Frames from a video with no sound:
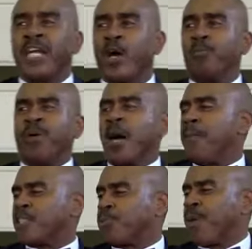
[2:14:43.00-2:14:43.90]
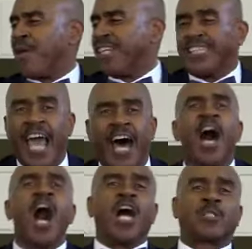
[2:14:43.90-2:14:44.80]
they're going to pick up a spirit
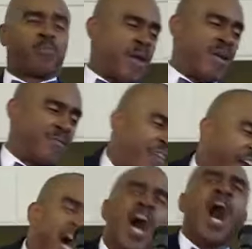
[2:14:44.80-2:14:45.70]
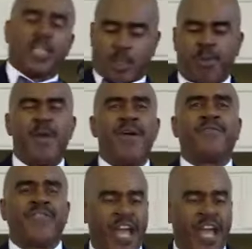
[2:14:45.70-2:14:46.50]
there, a spirit there, a spirit